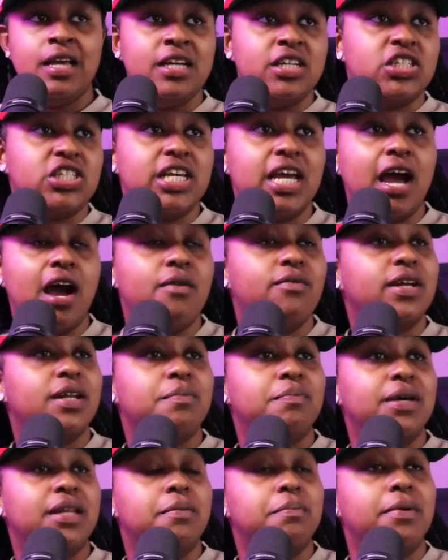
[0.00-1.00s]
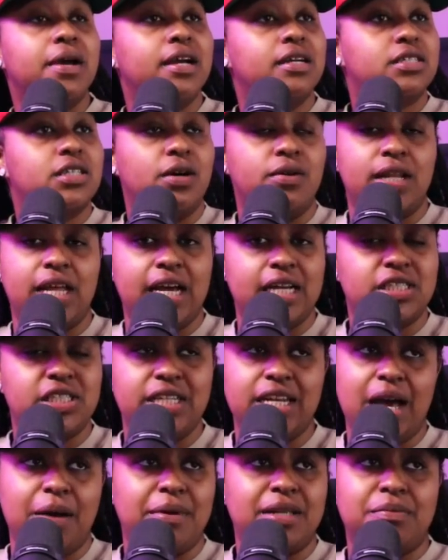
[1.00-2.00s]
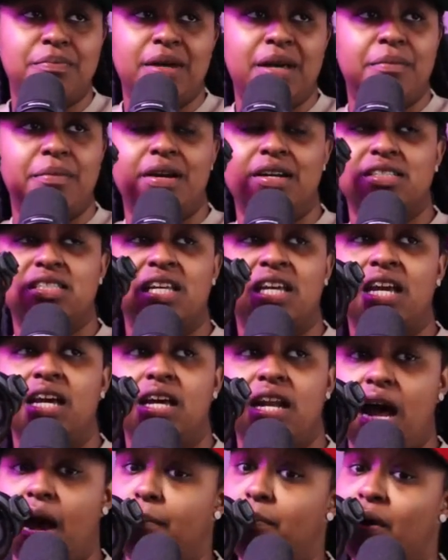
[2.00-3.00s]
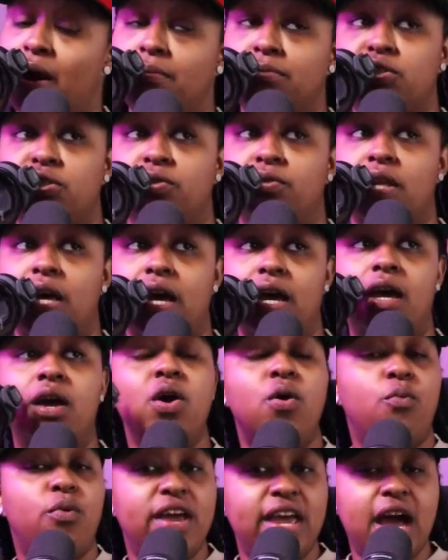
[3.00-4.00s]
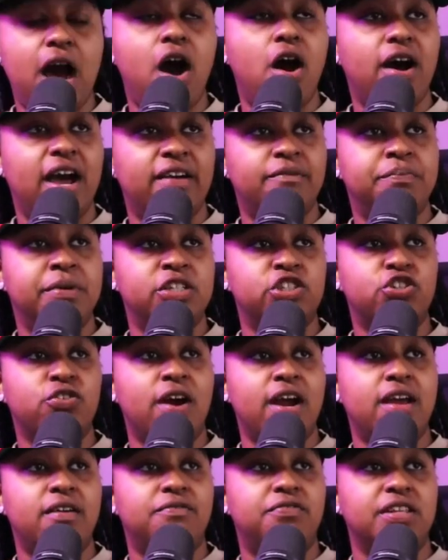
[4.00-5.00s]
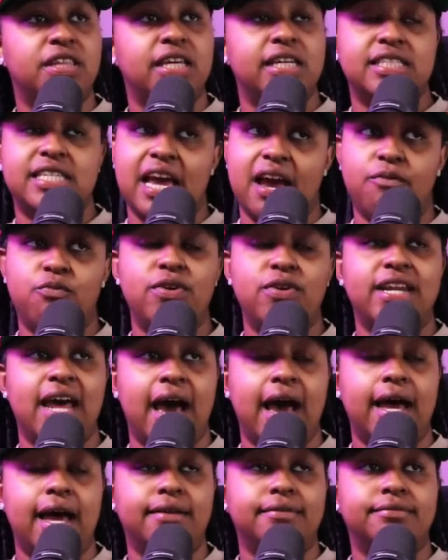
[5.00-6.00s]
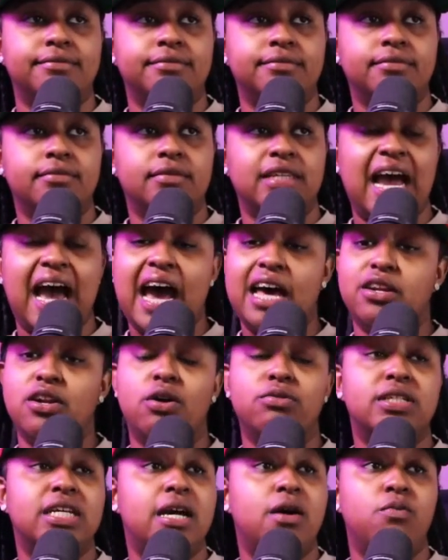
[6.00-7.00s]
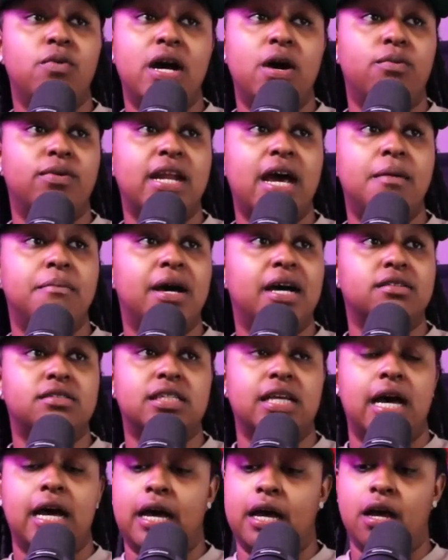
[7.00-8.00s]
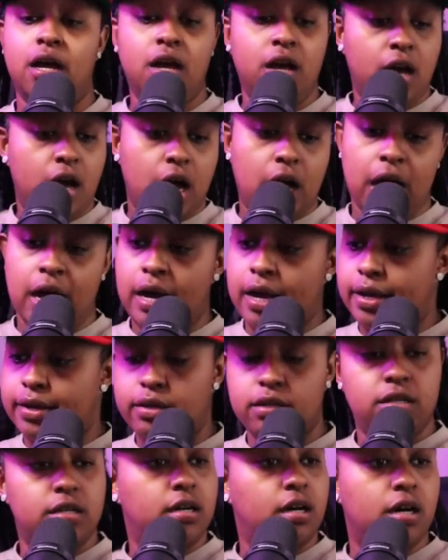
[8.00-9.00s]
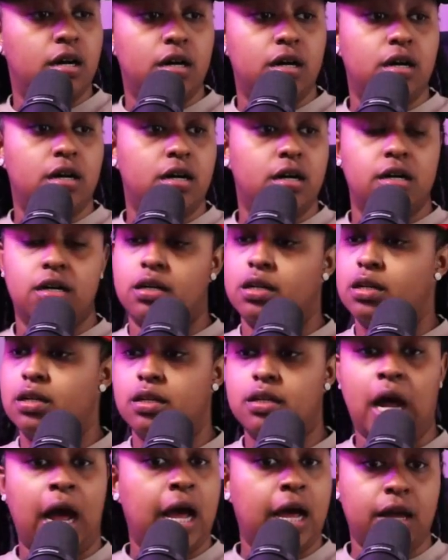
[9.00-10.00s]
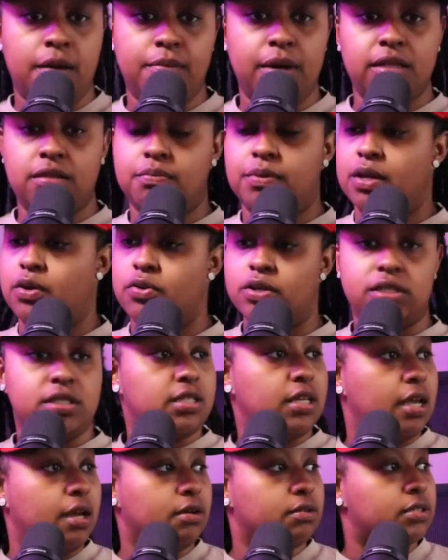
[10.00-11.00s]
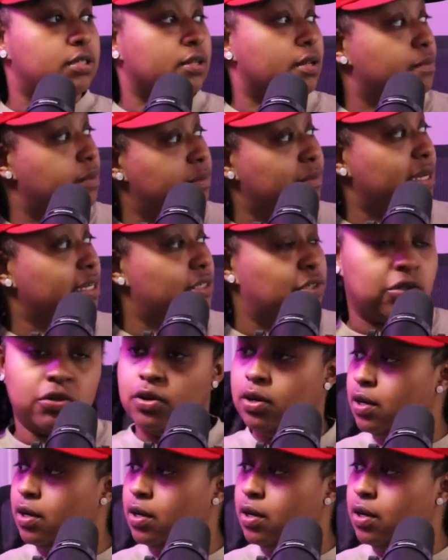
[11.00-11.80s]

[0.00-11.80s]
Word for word: She already been embarrassed online. She not about to be embarrassed again. I promise you that. We all have been trained for this, have we not? I know damn well when I'm outside, I uh I ain't about to be Chris Sails, so let me make sure.